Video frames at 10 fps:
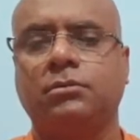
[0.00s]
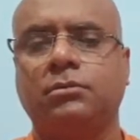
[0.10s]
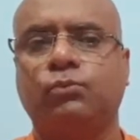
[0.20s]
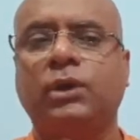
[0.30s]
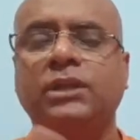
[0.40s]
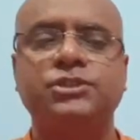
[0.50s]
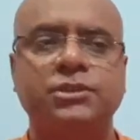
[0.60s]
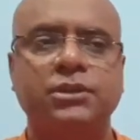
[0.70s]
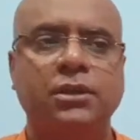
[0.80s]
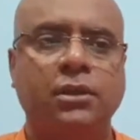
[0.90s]

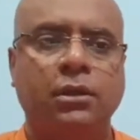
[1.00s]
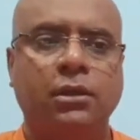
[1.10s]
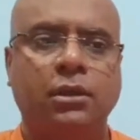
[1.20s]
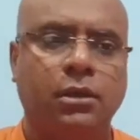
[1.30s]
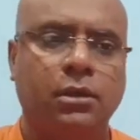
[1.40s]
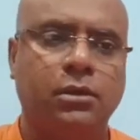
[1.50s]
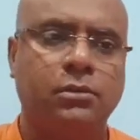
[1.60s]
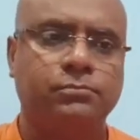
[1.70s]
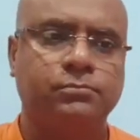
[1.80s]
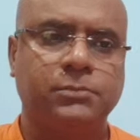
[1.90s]
Once
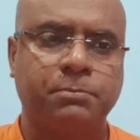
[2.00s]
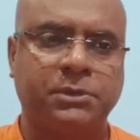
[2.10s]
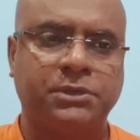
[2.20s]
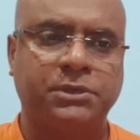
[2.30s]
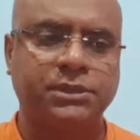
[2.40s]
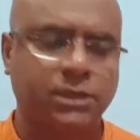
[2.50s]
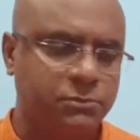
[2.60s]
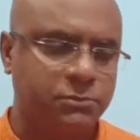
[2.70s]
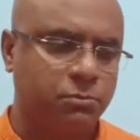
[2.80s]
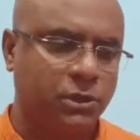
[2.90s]
a person
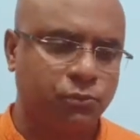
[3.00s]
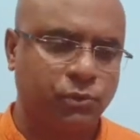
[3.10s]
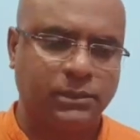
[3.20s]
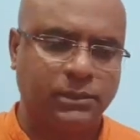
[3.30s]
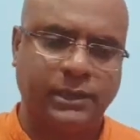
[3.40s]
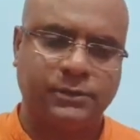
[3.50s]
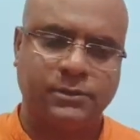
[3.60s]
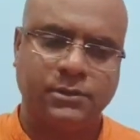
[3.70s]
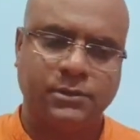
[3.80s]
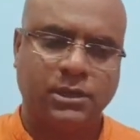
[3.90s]
came to Bhagwan and